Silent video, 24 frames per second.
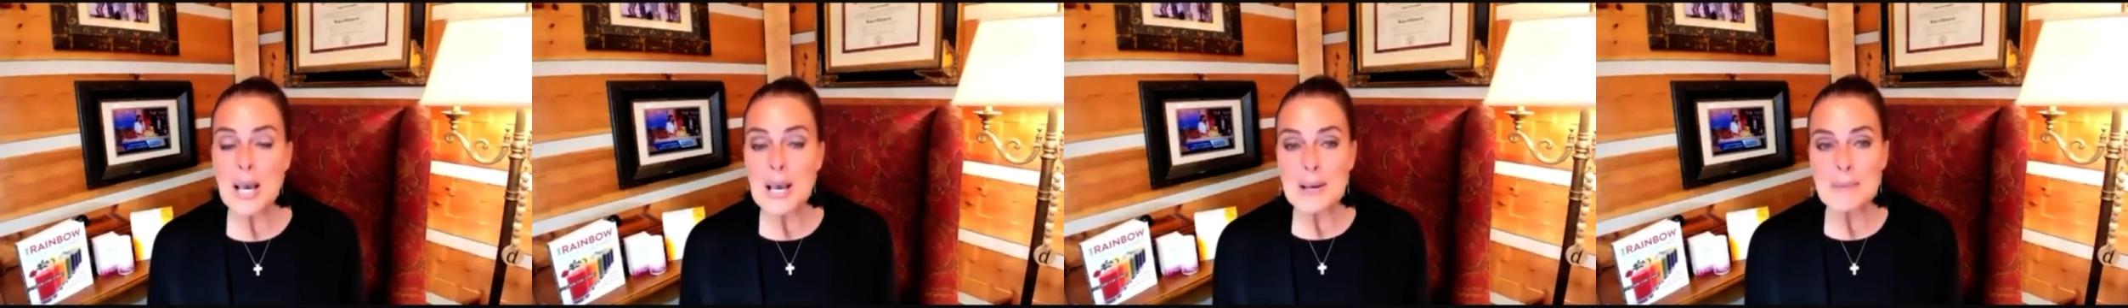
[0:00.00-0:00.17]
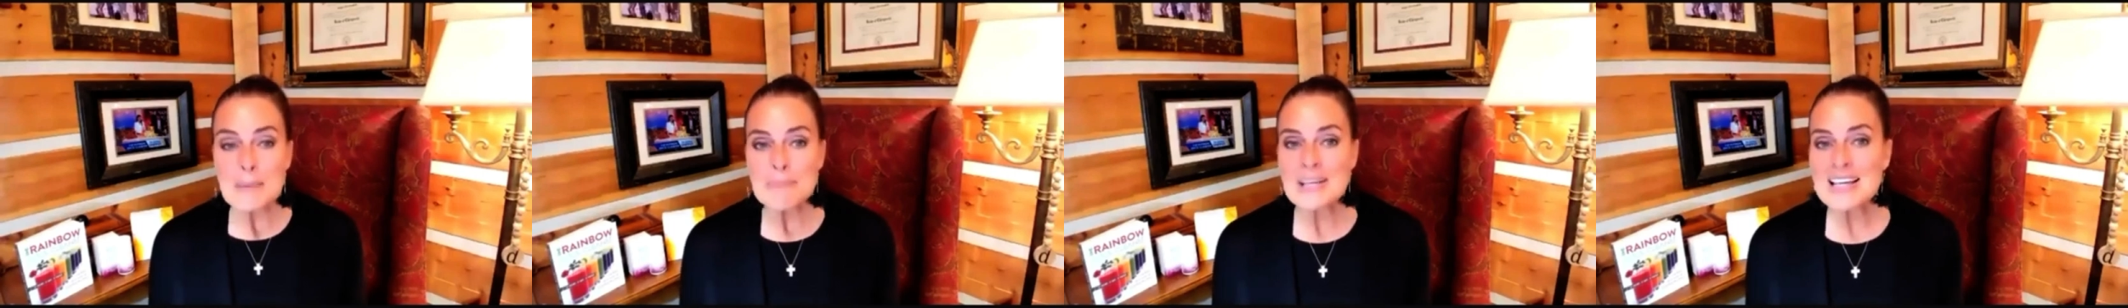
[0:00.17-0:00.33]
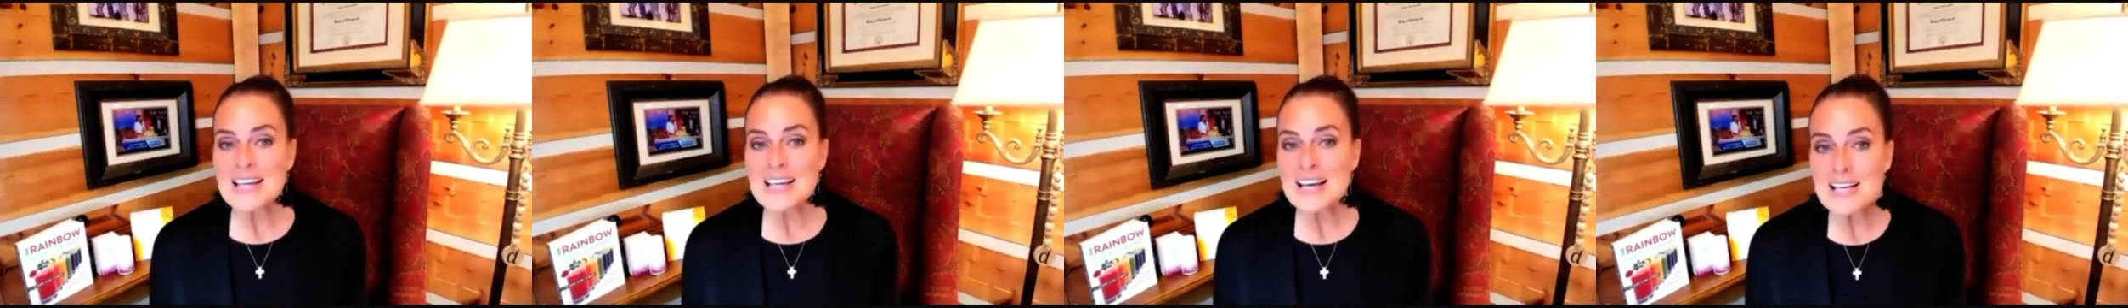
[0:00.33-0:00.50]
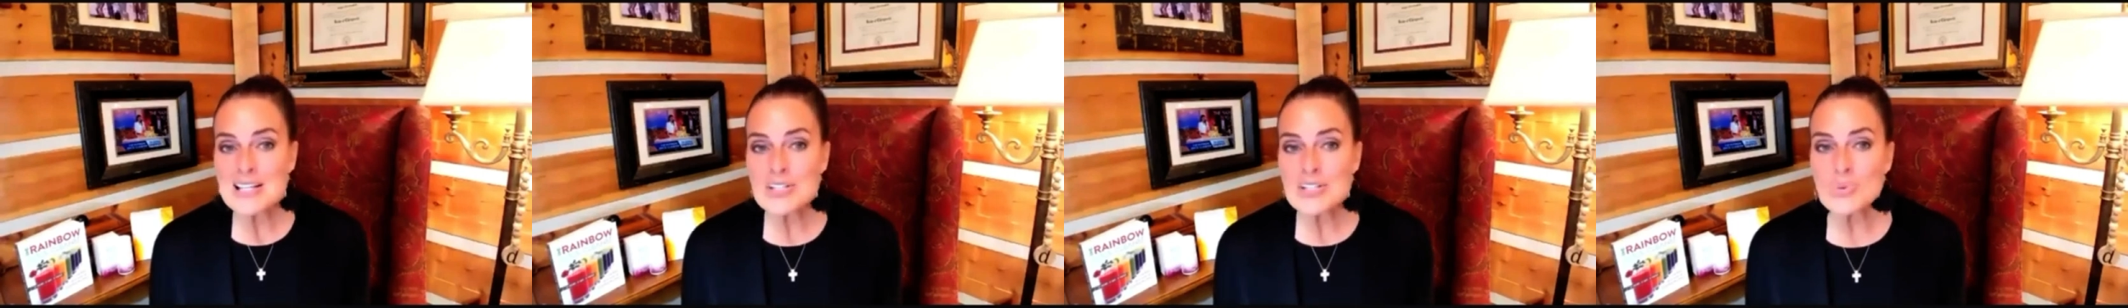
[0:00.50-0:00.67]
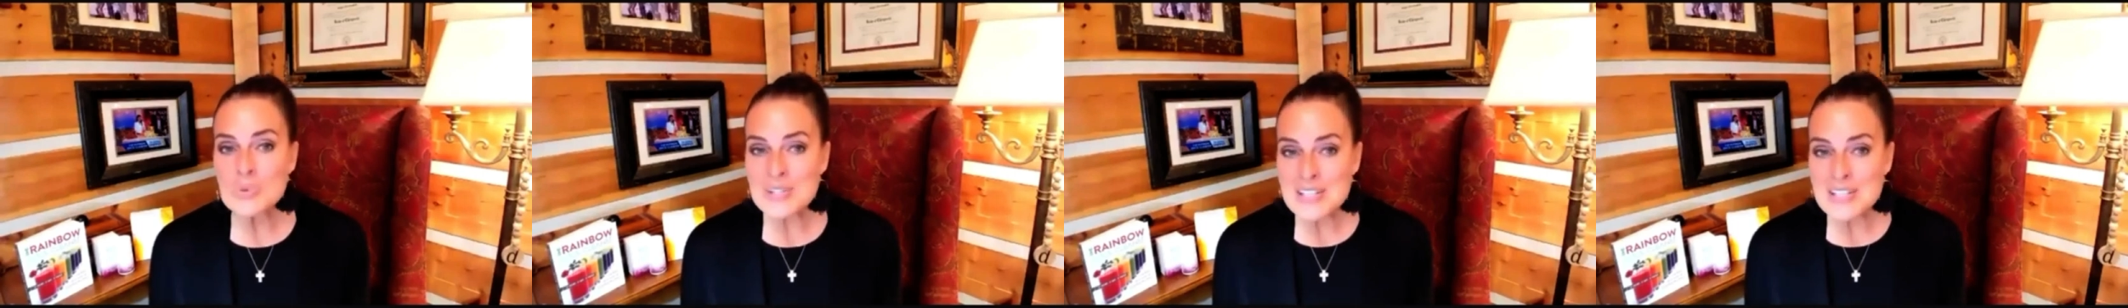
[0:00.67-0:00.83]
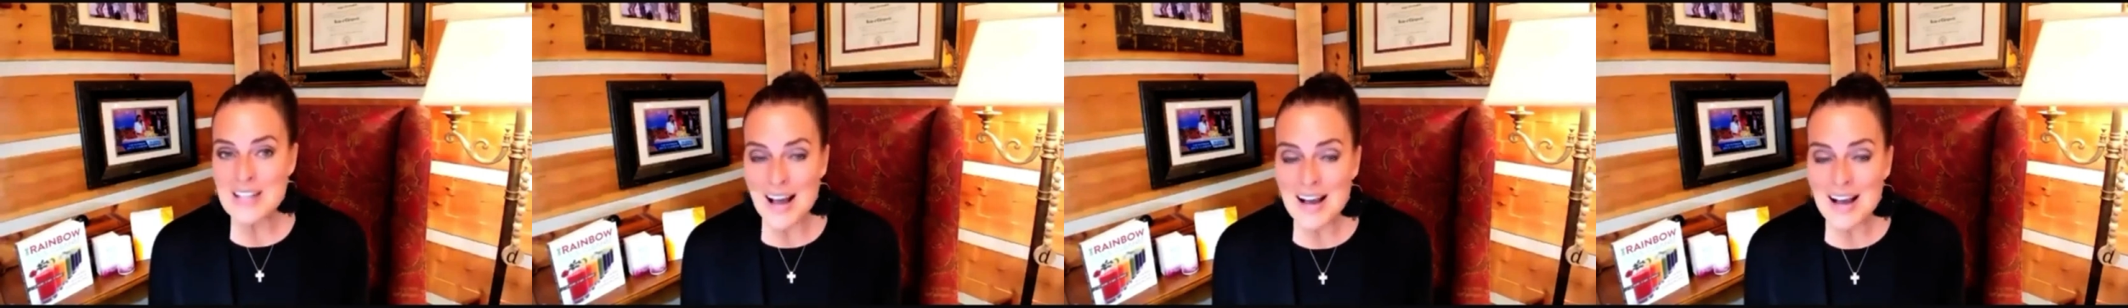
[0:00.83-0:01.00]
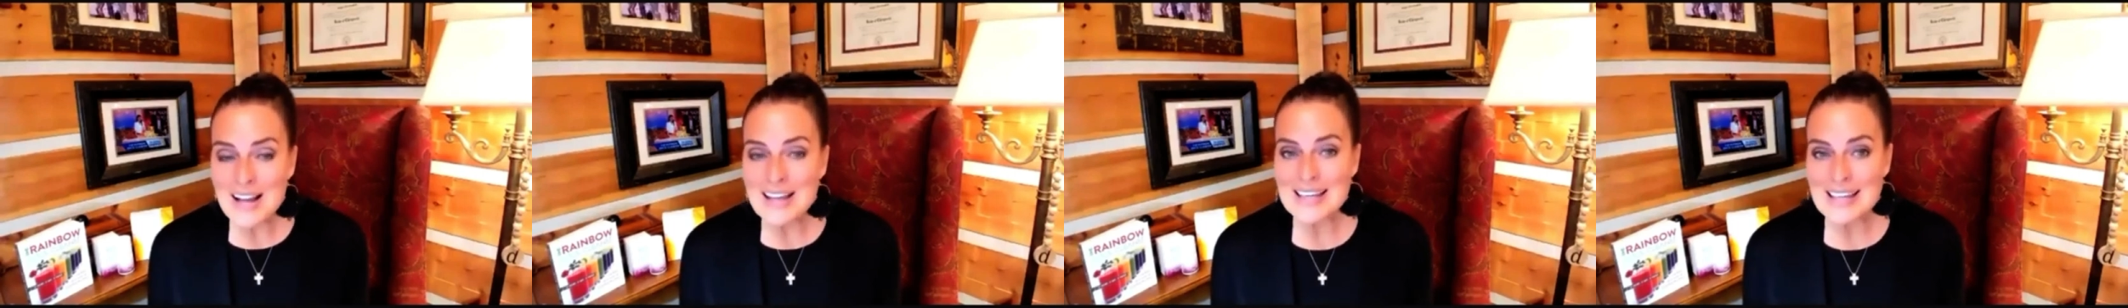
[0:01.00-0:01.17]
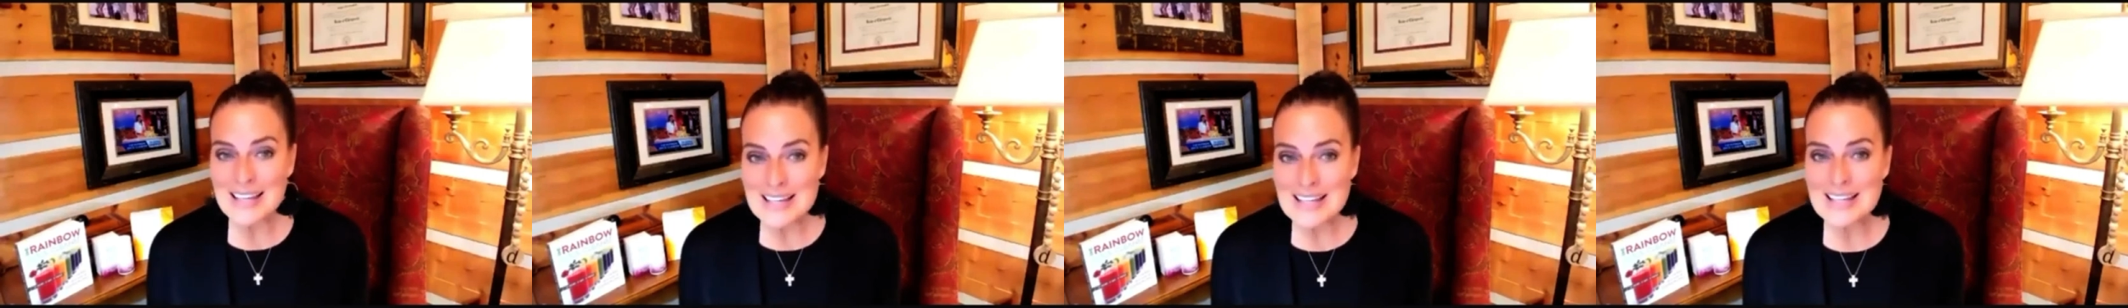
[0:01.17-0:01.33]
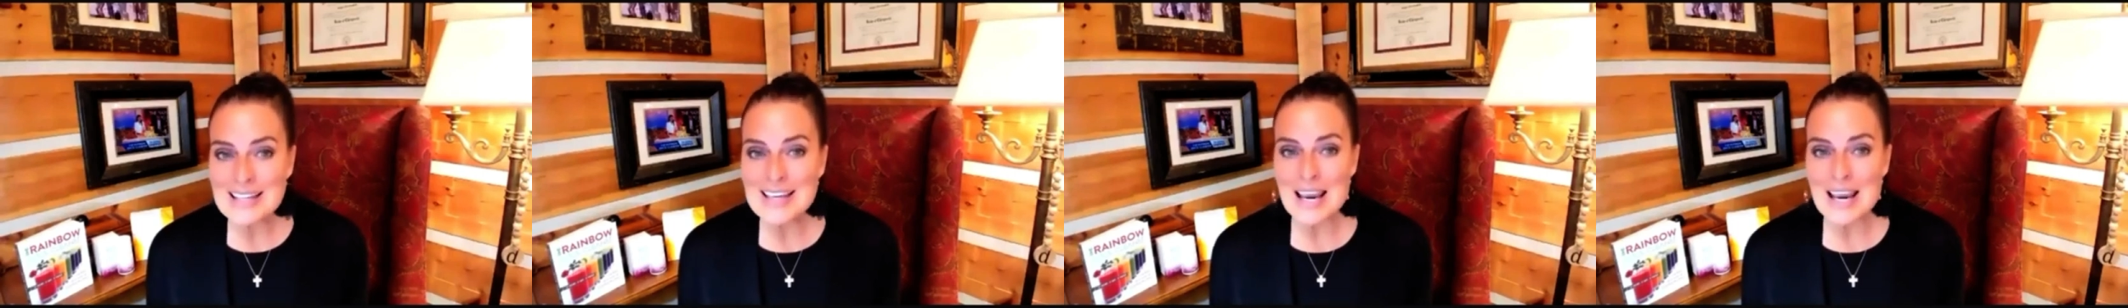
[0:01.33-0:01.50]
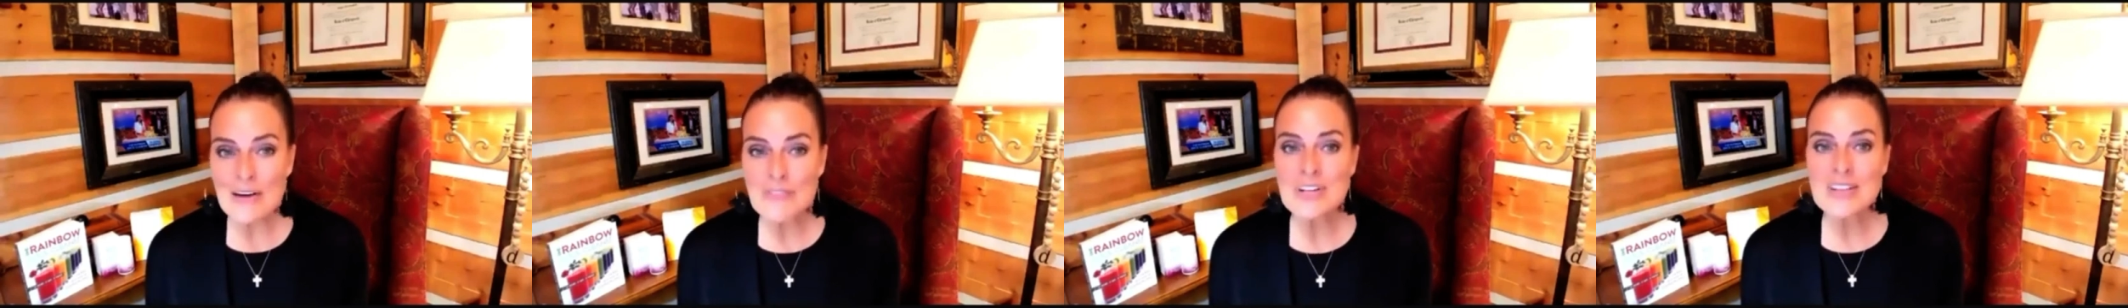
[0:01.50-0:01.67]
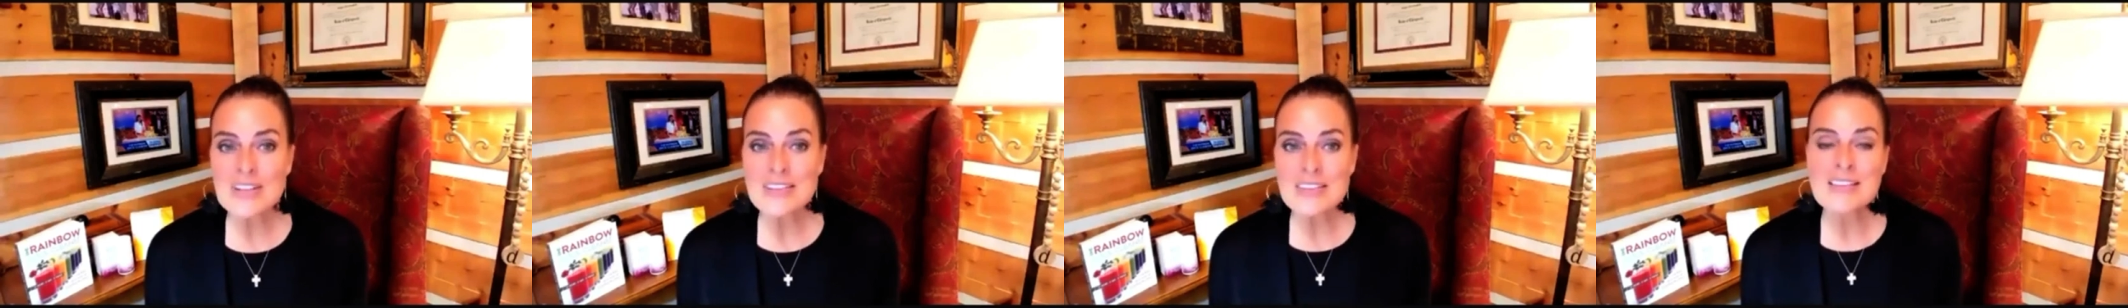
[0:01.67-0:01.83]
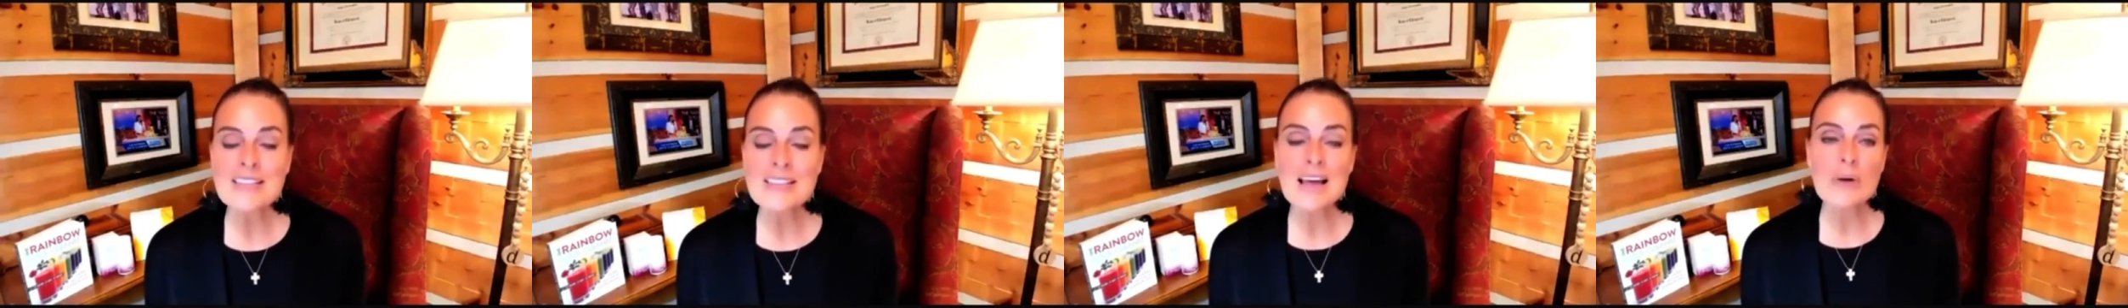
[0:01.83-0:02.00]
because we're not getting
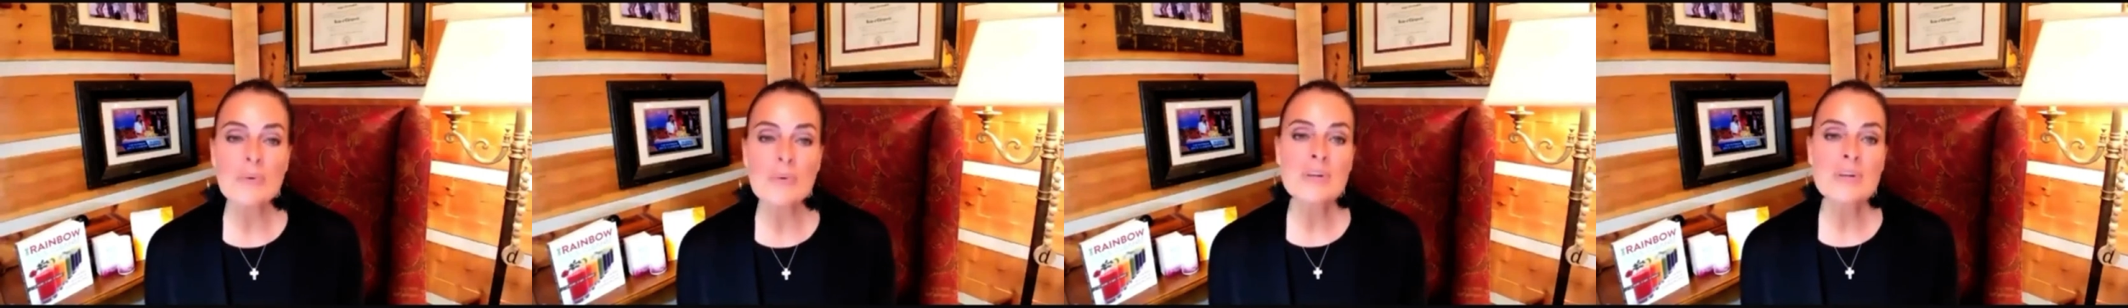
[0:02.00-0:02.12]
everything that we